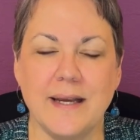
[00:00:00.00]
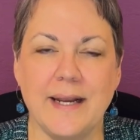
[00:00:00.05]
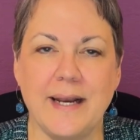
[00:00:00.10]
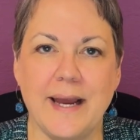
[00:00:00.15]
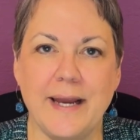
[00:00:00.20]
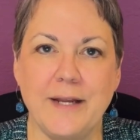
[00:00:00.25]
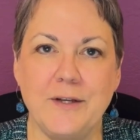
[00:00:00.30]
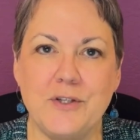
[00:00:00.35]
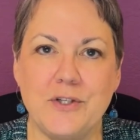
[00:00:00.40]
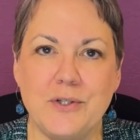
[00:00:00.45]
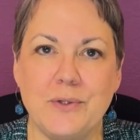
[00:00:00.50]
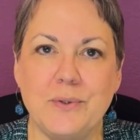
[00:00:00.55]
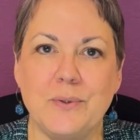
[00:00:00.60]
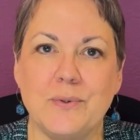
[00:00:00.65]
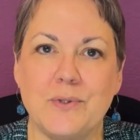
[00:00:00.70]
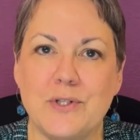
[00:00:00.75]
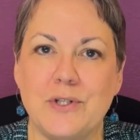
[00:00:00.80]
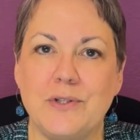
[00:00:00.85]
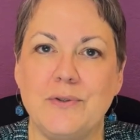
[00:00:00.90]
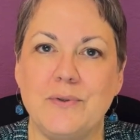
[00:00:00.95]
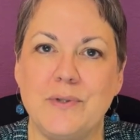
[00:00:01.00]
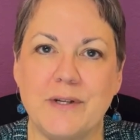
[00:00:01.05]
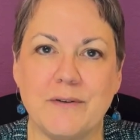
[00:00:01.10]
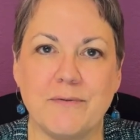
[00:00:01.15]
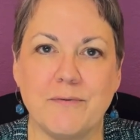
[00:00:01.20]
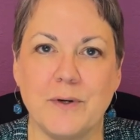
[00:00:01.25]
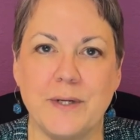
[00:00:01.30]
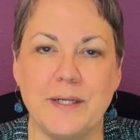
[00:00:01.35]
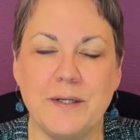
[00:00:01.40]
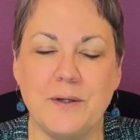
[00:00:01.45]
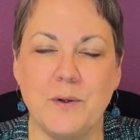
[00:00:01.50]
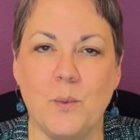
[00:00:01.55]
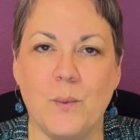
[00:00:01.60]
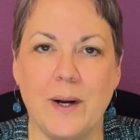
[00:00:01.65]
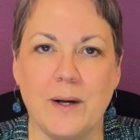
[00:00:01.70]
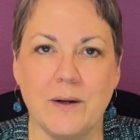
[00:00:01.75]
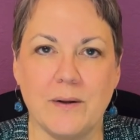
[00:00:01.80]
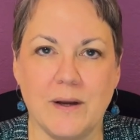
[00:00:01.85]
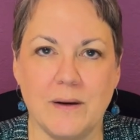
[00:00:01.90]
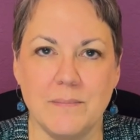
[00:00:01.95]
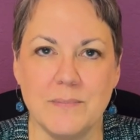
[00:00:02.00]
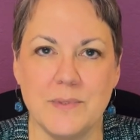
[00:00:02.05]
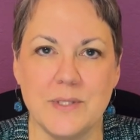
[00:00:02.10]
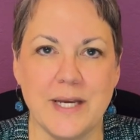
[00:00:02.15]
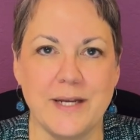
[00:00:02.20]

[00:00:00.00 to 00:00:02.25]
and I do 2 different welcomes.